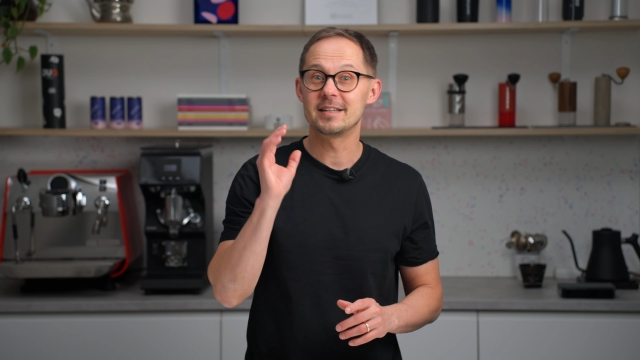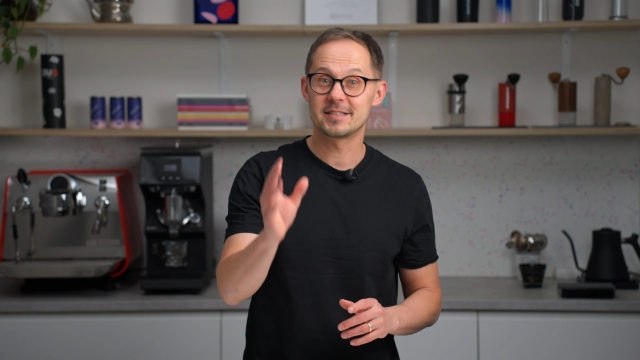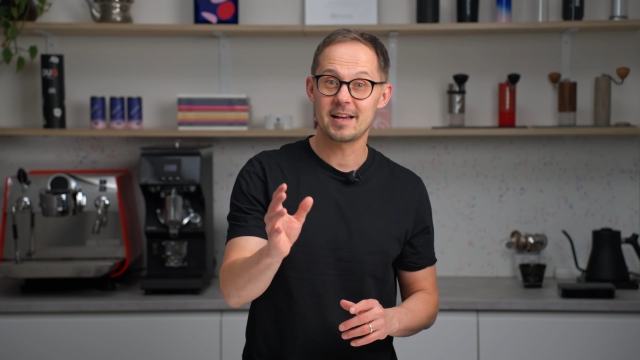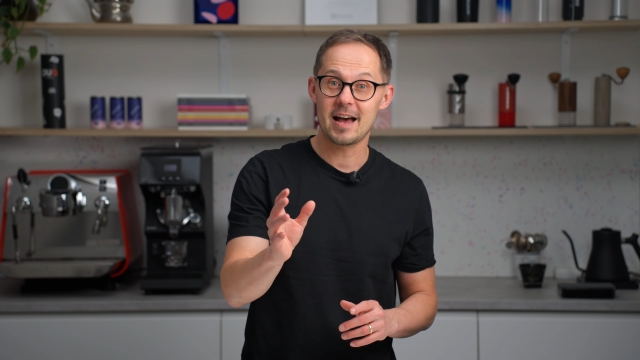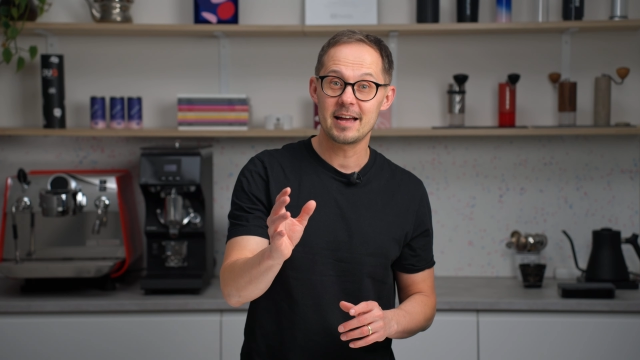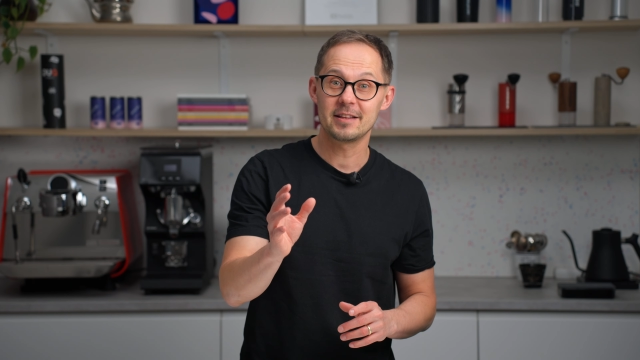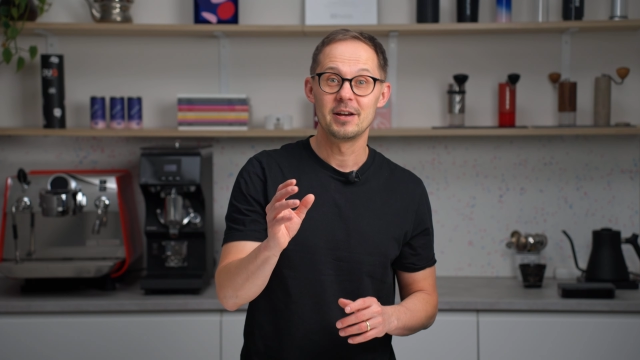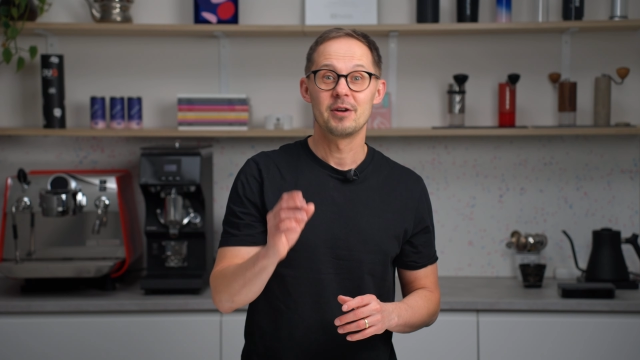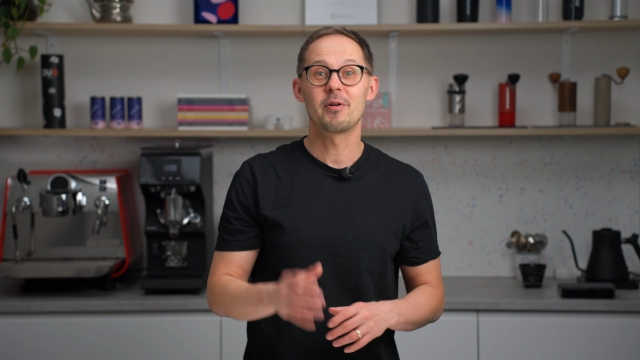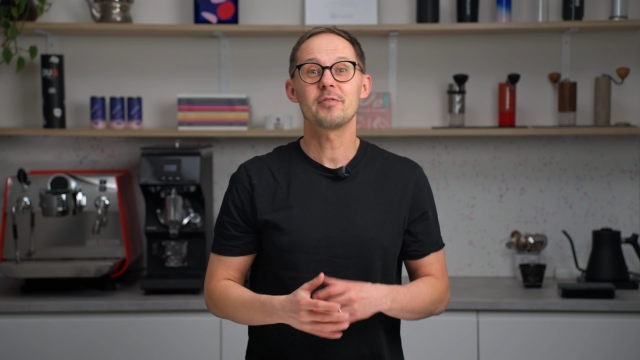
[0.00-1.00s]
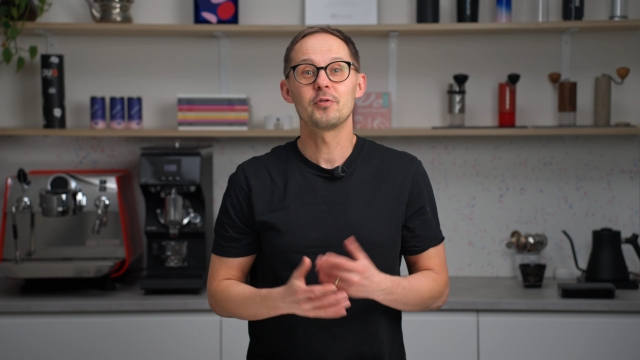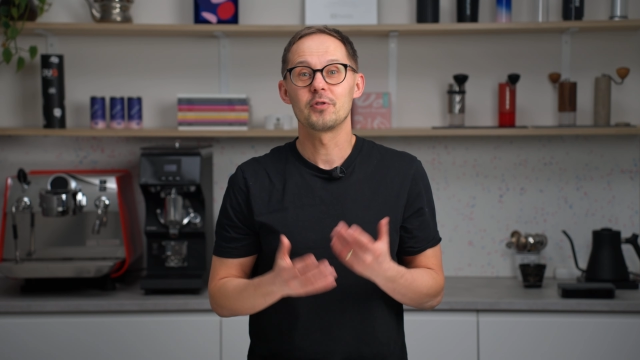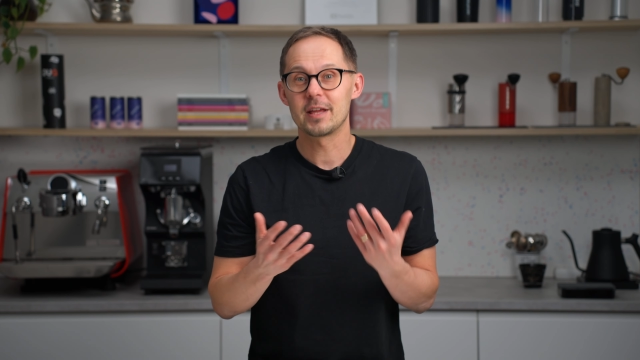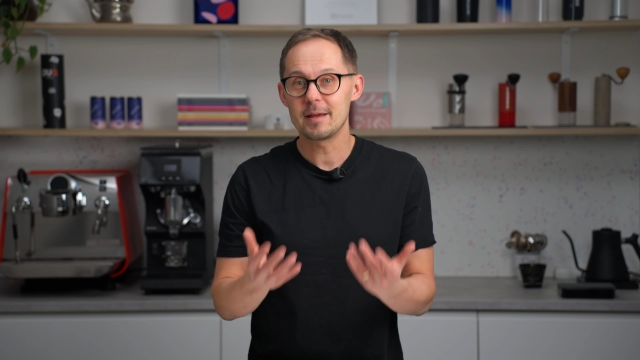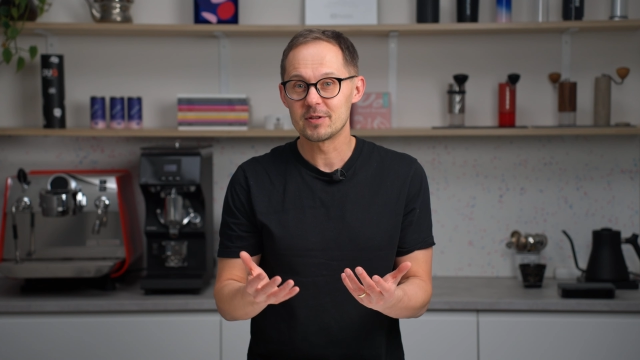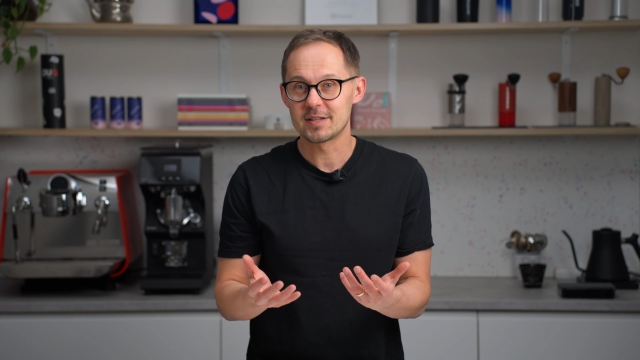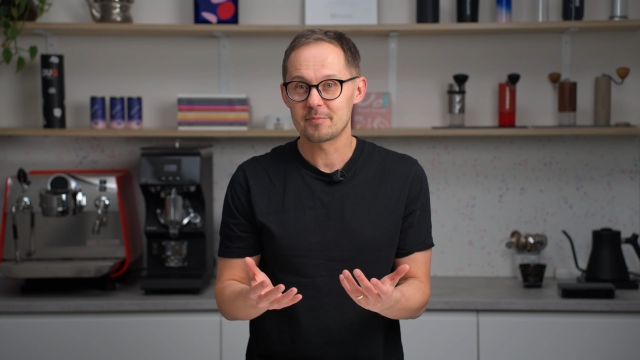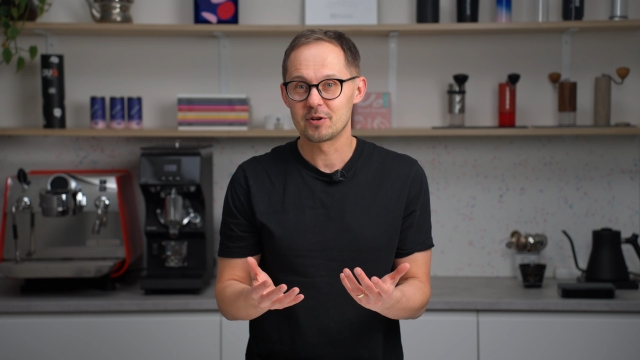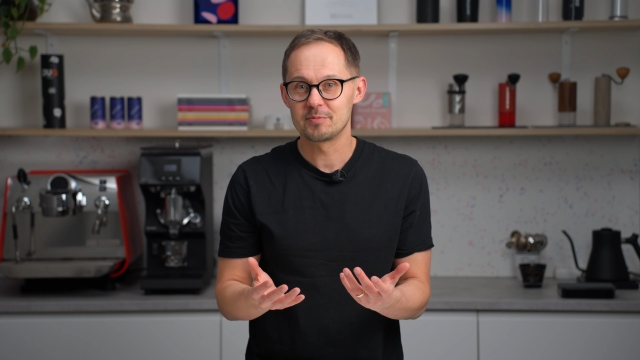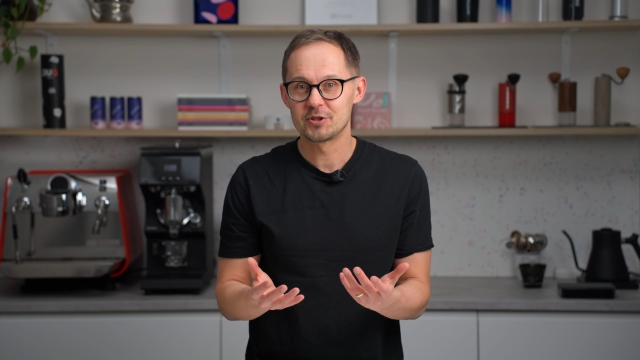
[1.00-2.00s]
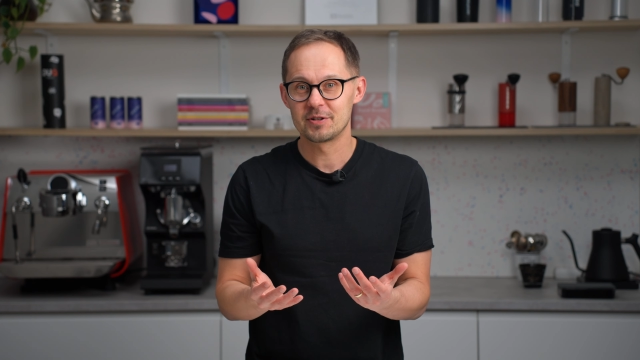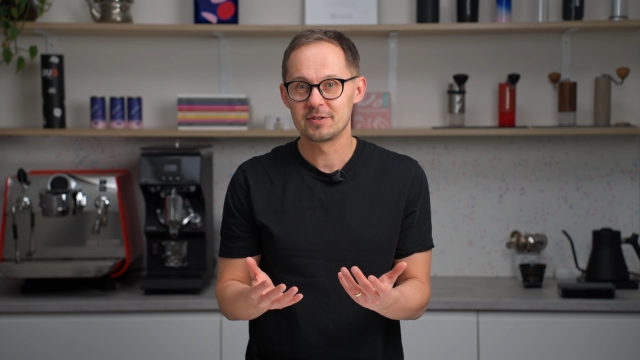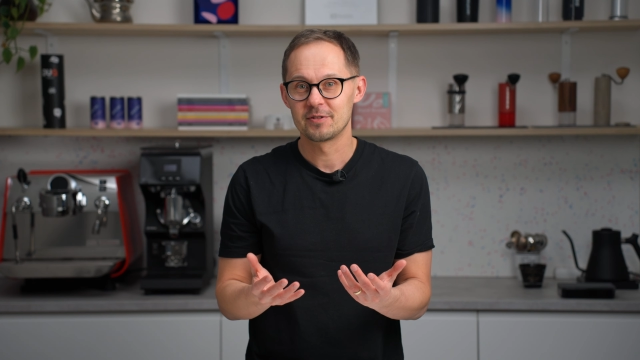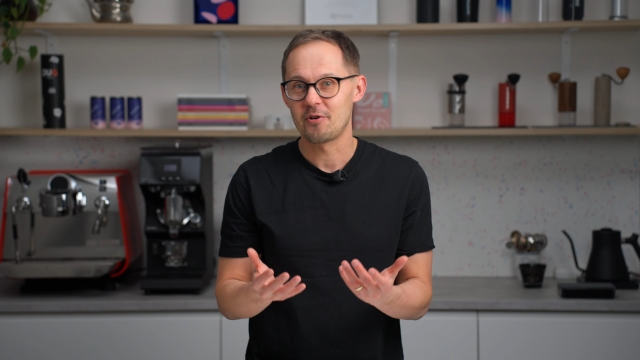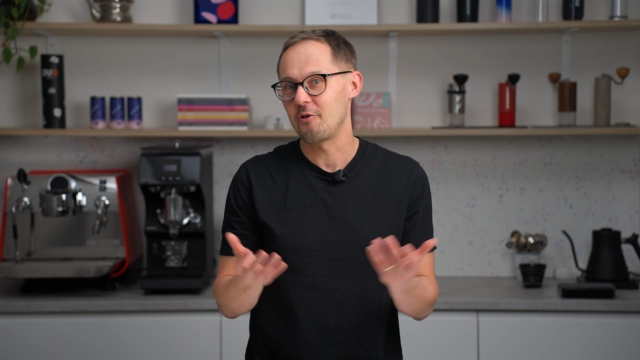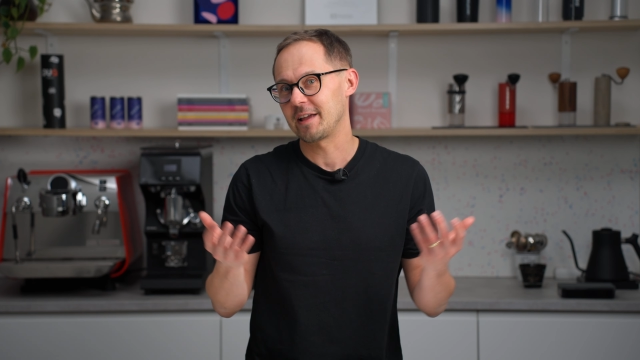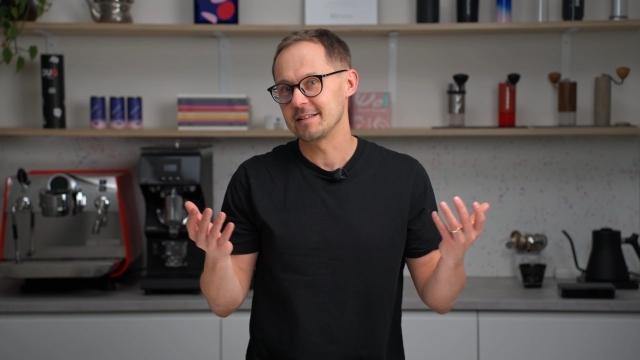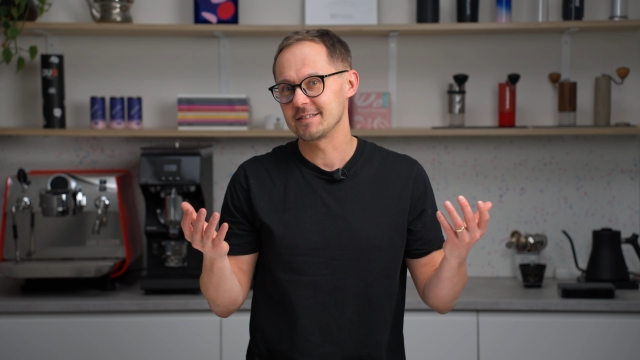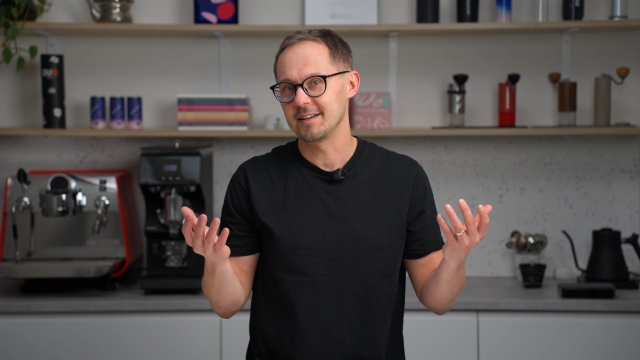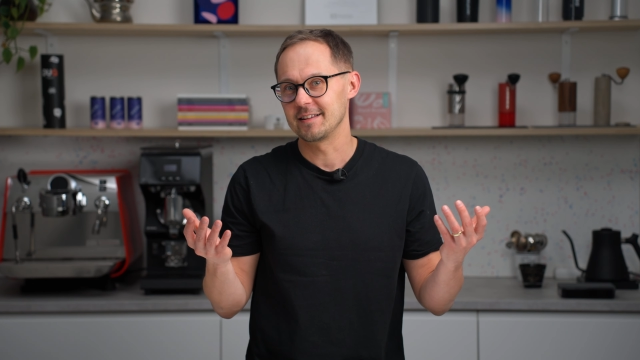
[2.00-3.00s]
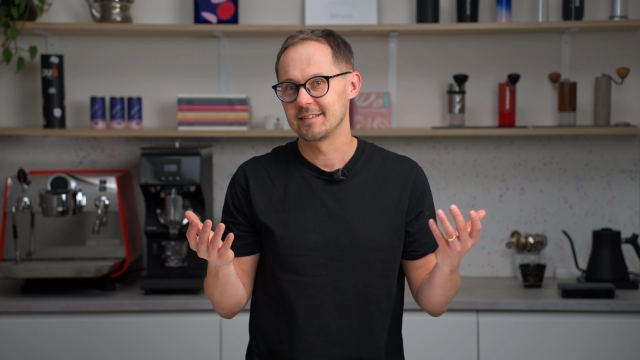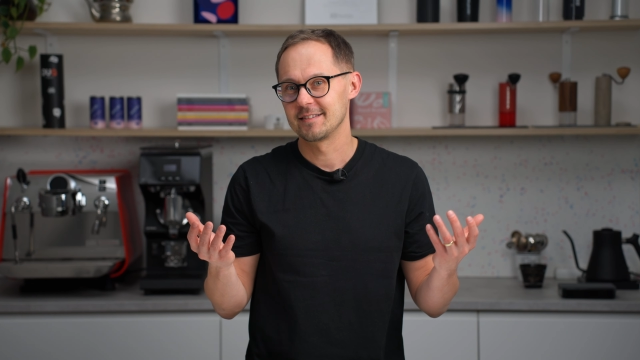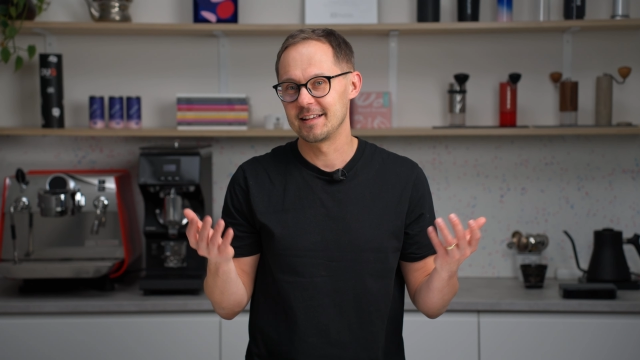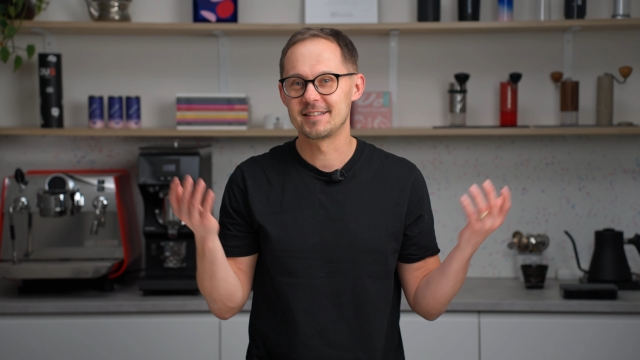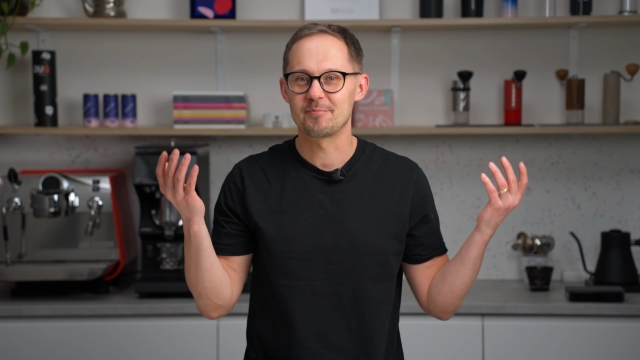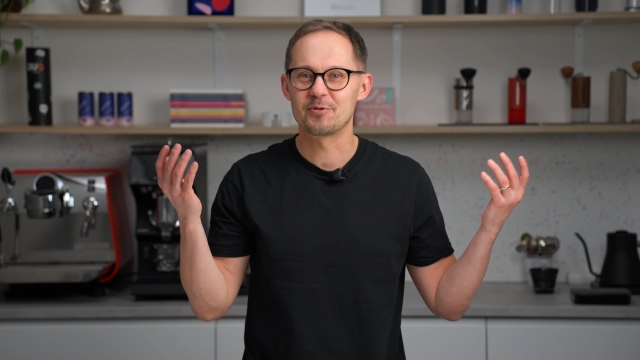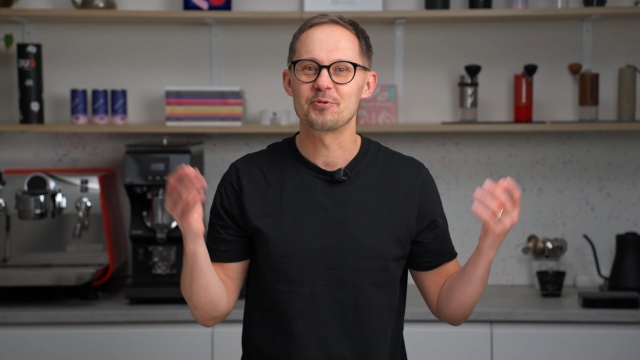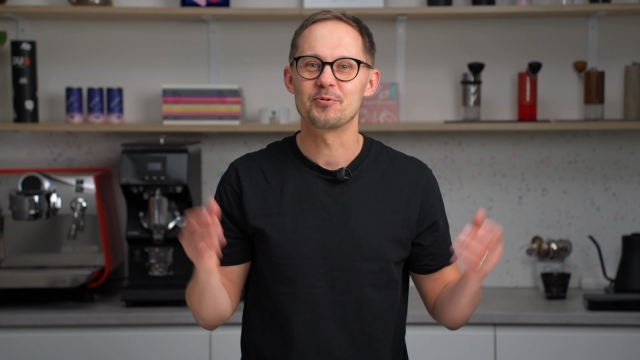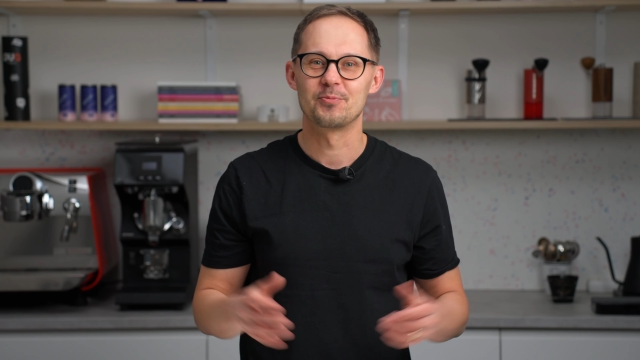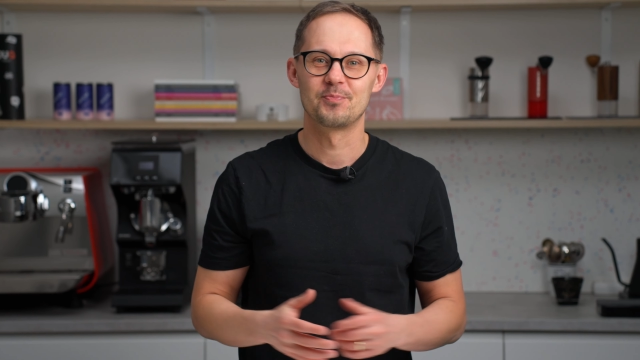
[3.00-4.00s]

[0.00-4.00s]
decide whether to keep the subscription or cancel it. It's up to you.